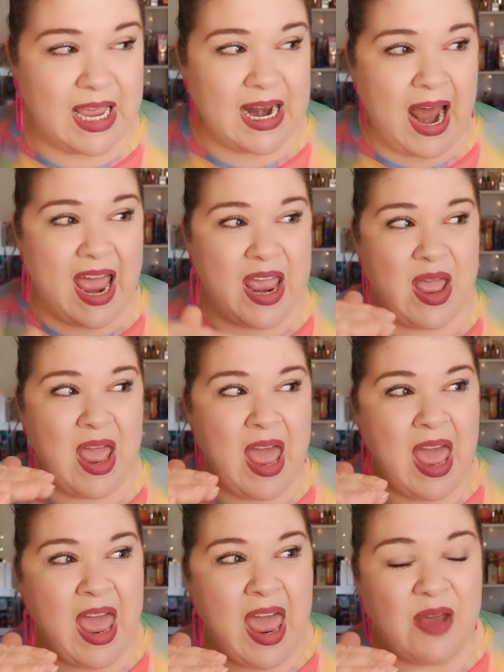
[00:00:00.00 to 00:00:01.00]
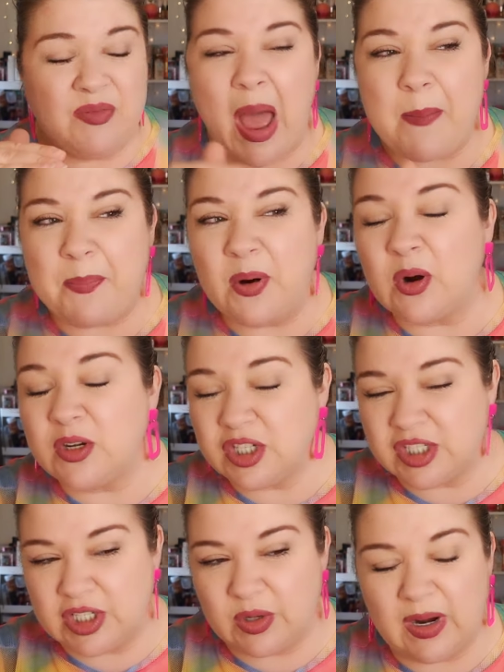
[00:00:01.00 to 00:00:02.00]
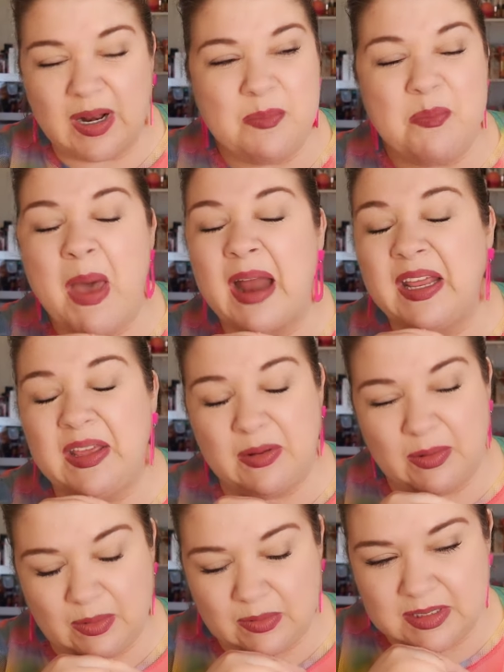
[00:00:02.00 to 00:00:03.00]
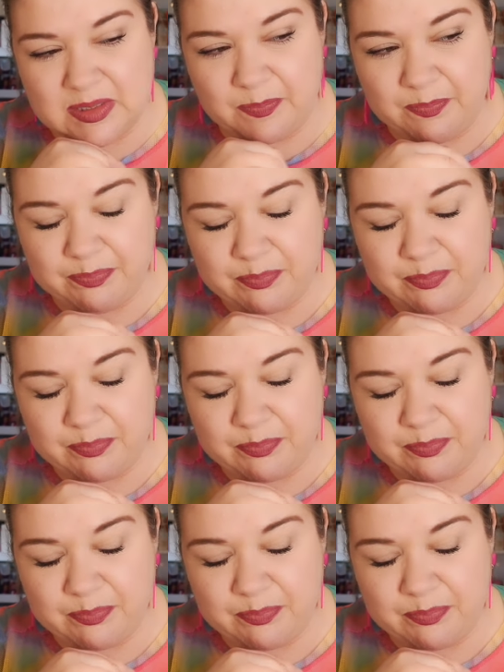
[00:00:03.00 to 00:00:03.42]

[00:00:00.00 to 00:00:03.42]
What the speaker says: and I have not purchased her in many years.